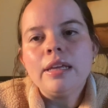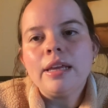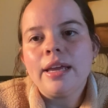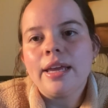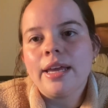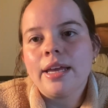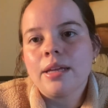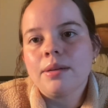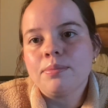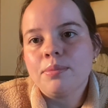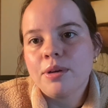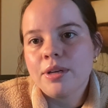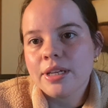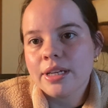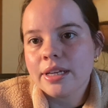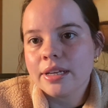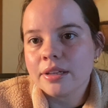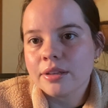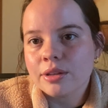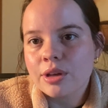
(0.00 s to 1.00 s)
and
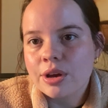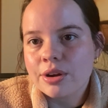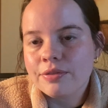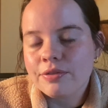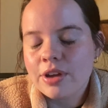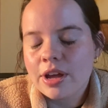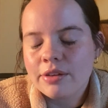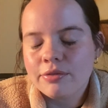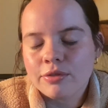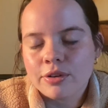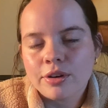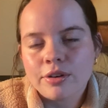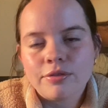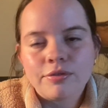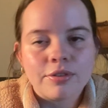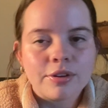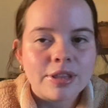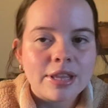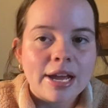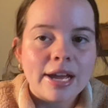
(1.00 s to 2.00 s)
putting in a lot of effort
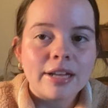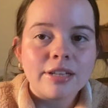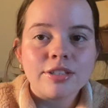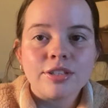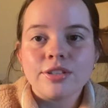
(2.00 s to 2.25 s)
for that.